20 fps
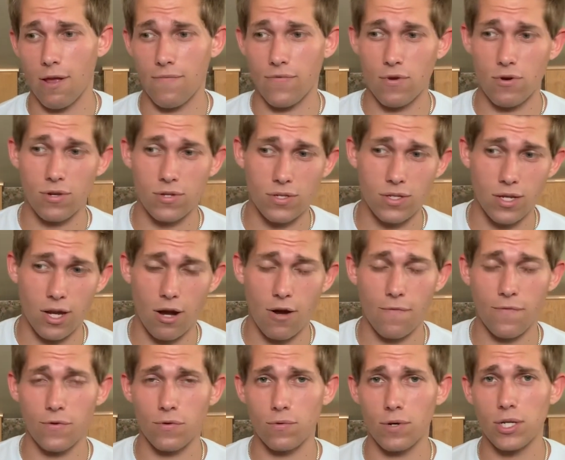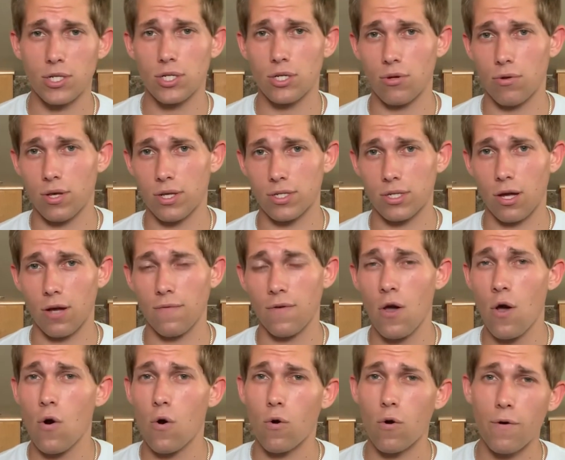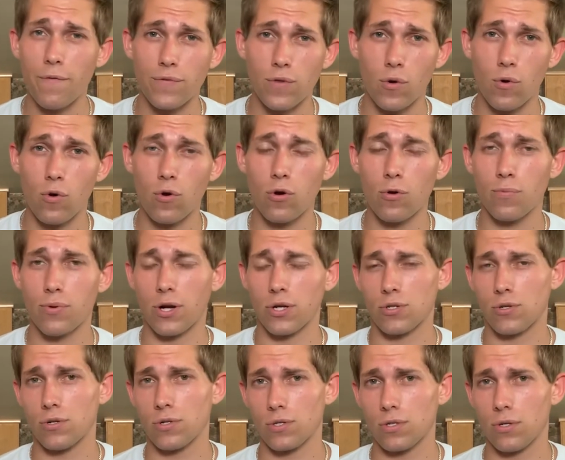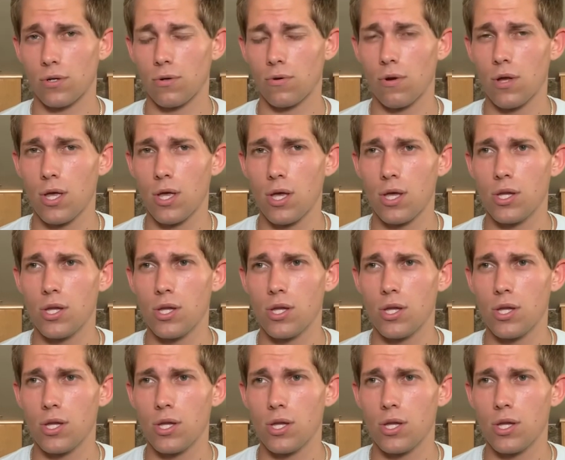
if there is the air-fuel ratio that's off, or if the oil pressure is low,